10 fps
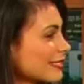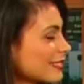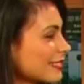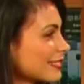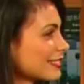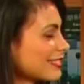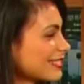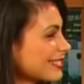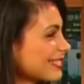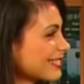
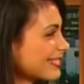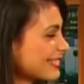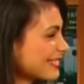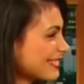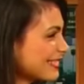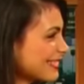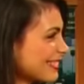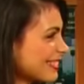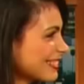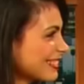
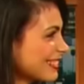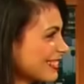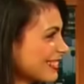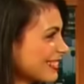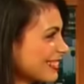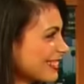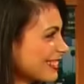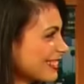No words are spoken by the person on screen.